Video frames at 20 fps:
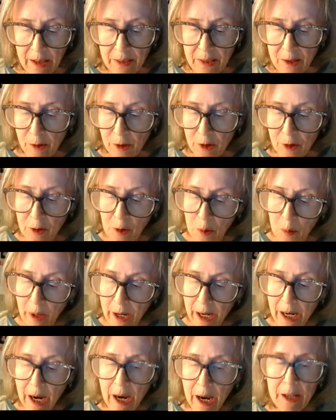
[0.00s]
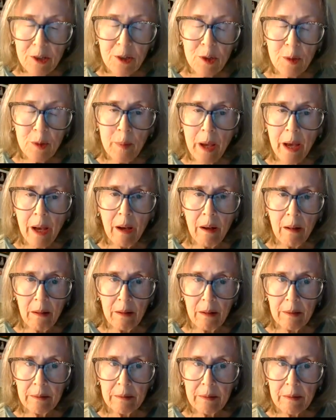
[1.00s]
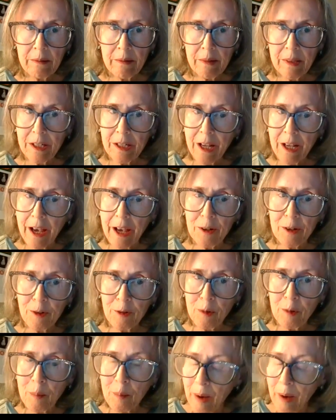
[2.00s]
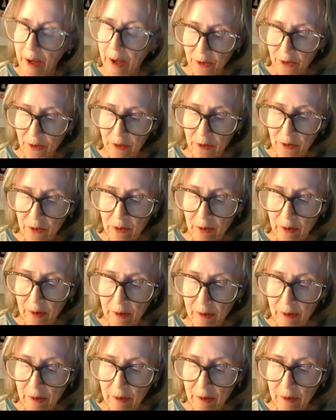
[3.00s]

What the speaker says: There's the way I smell, the tattered musk.